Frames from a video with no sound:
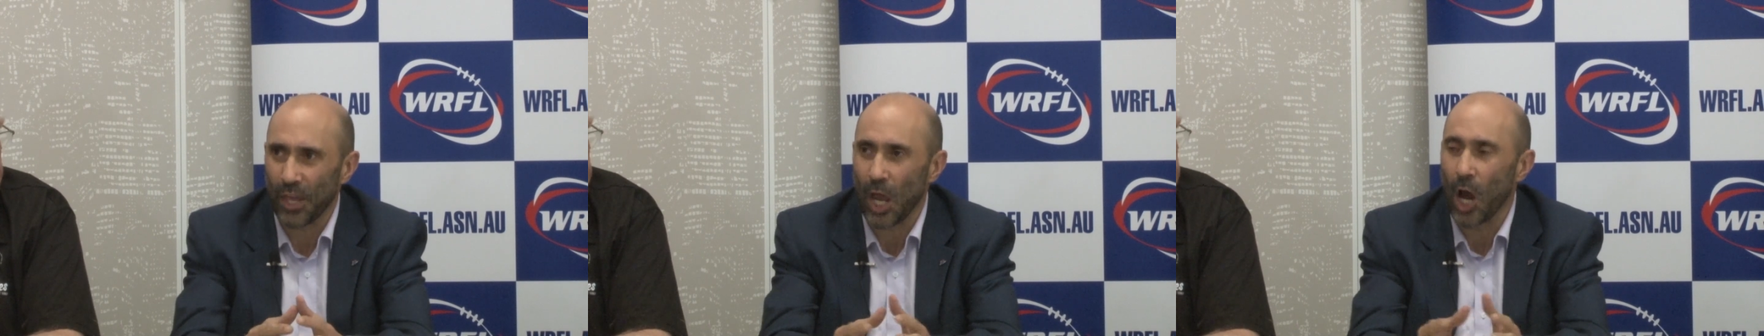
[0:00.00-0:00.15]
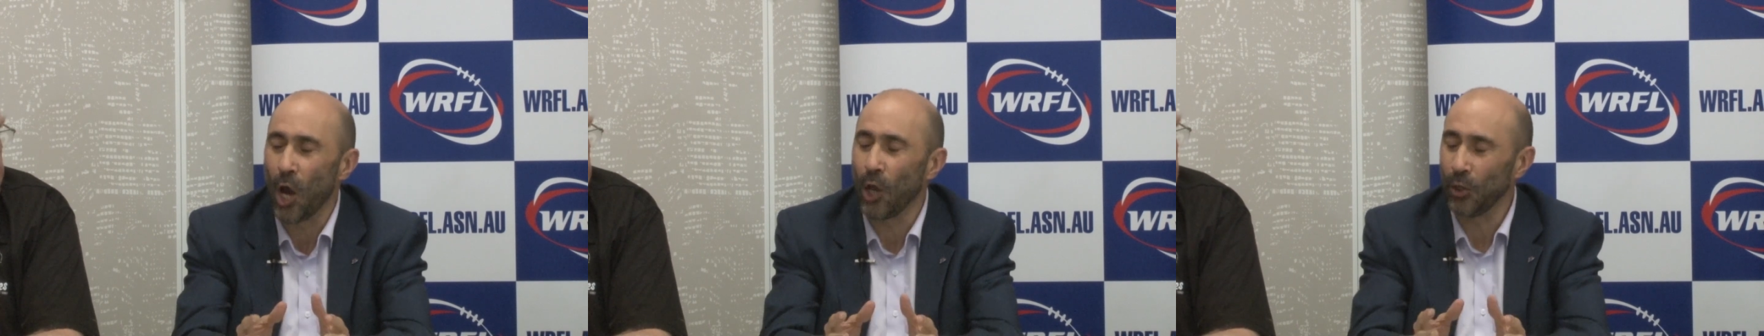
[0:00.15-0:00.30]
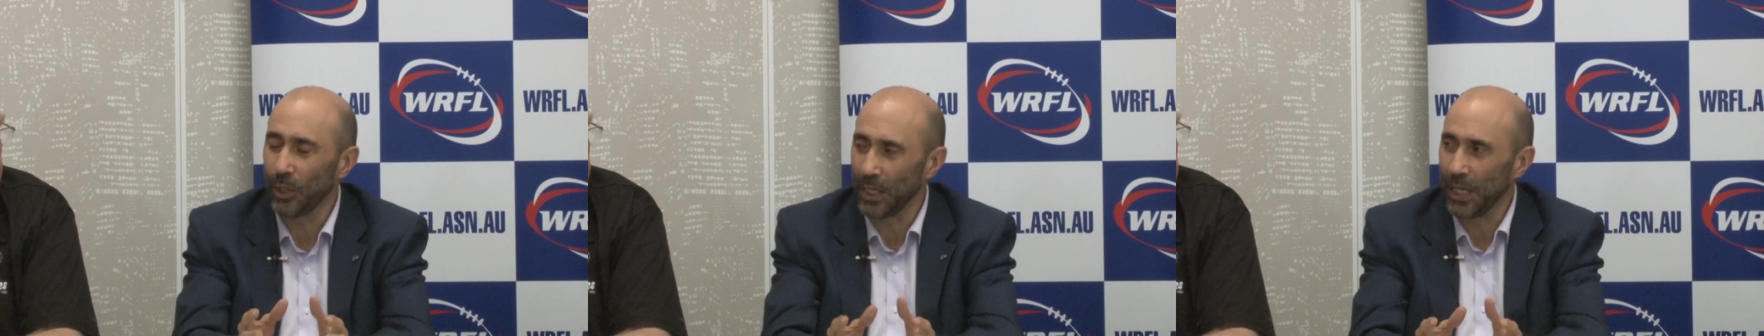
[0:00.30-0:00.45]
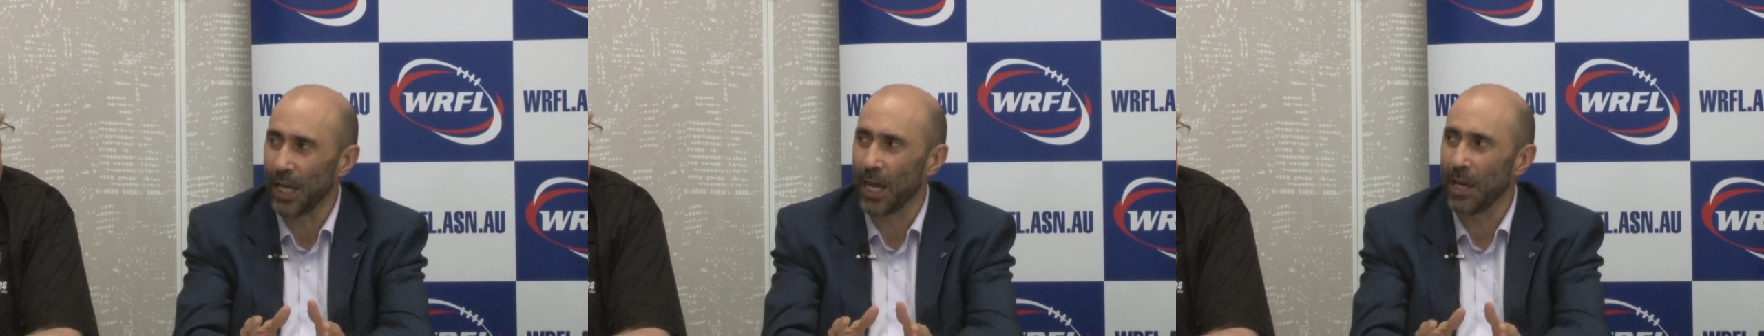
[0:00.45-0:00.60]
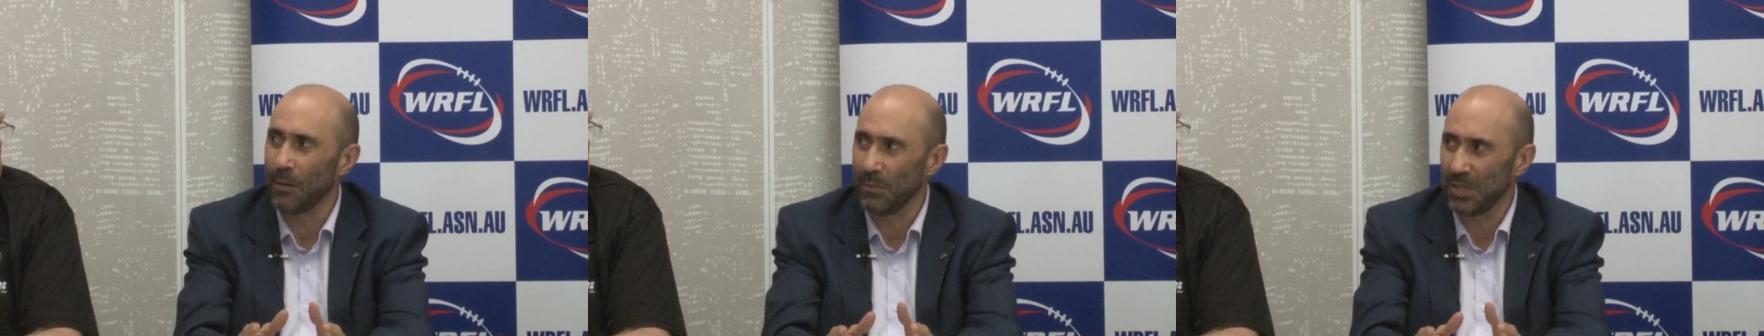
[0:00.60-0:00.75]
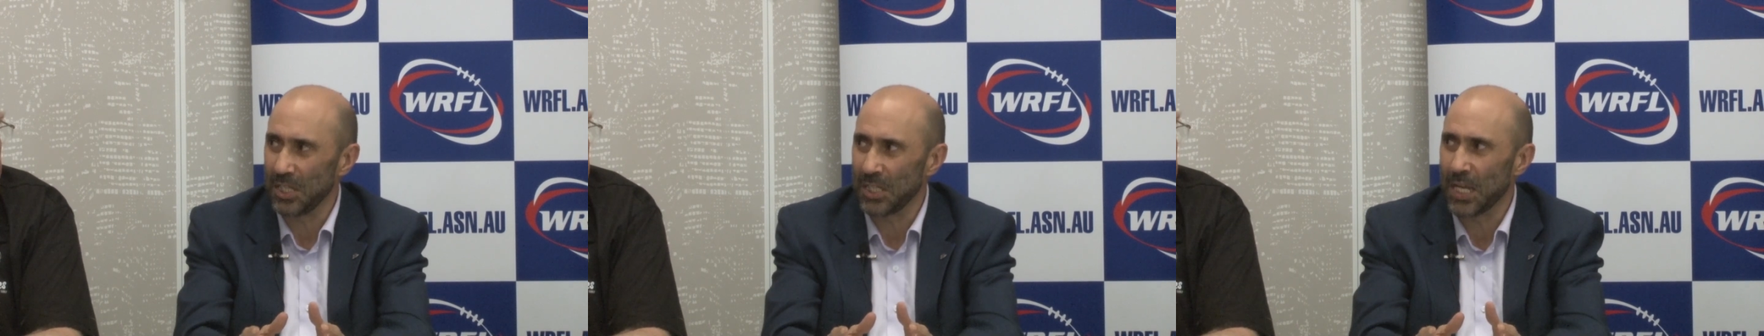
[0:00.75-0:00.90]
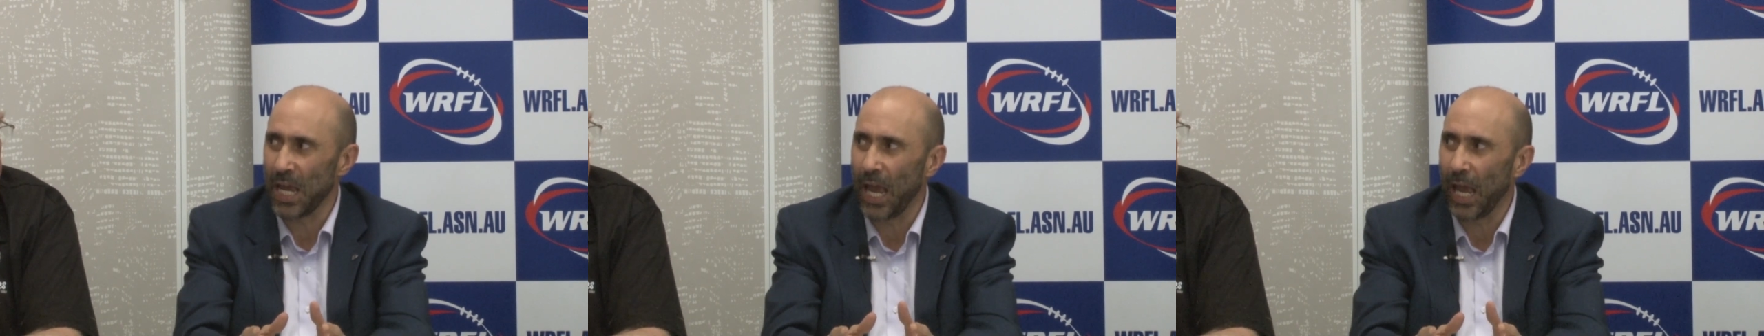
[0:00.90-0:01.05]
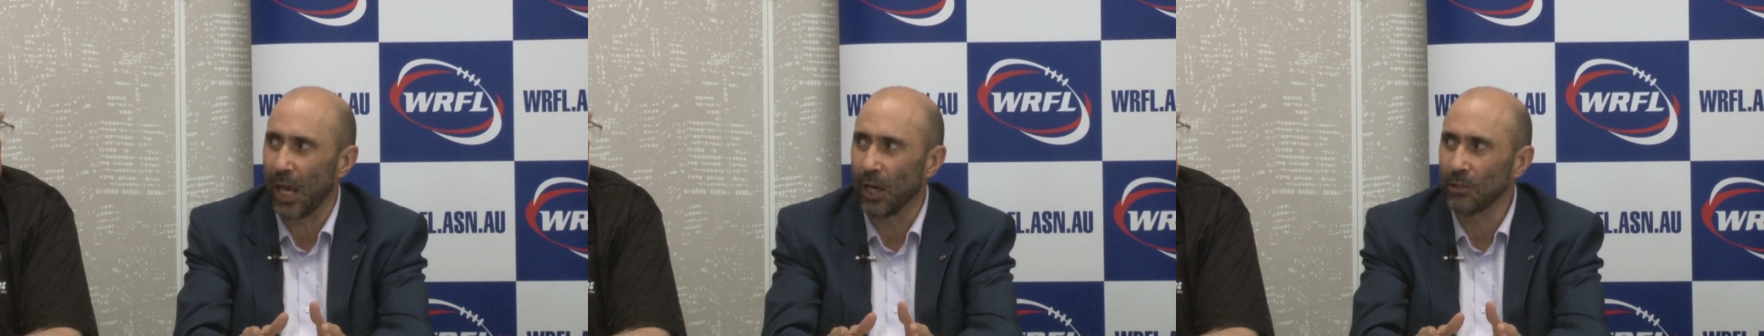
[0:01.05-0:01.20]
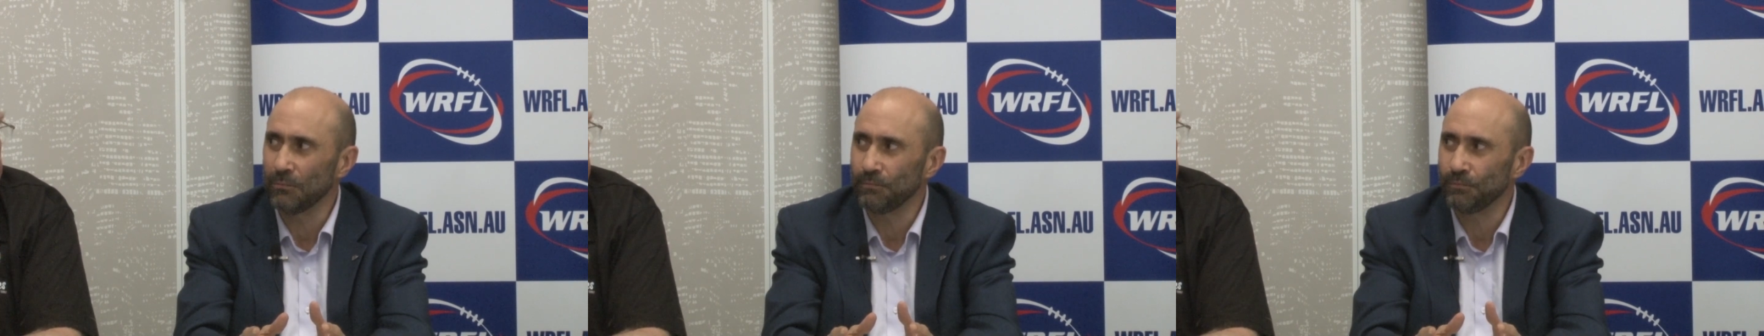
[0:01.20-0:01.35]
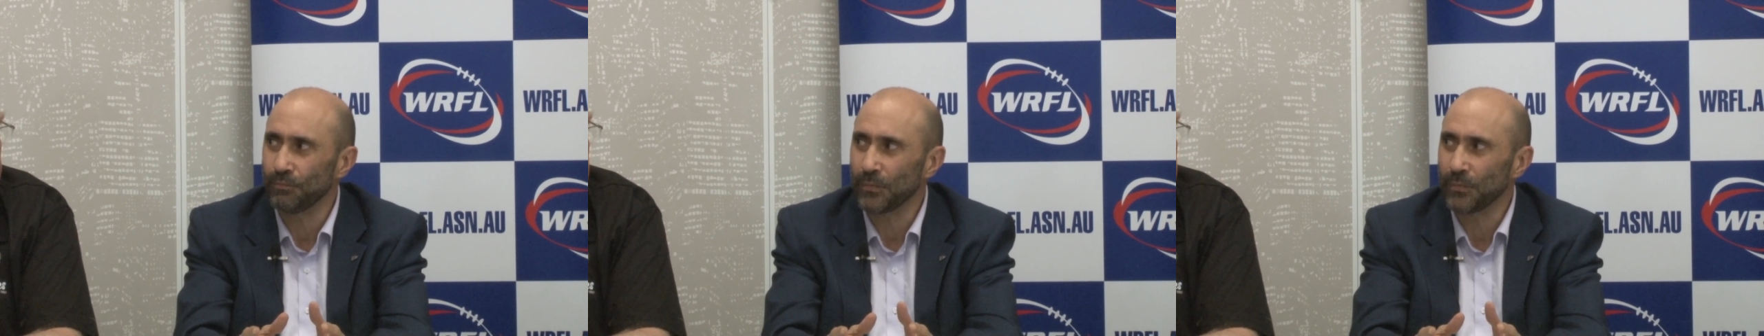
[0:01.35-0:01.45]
only game in town,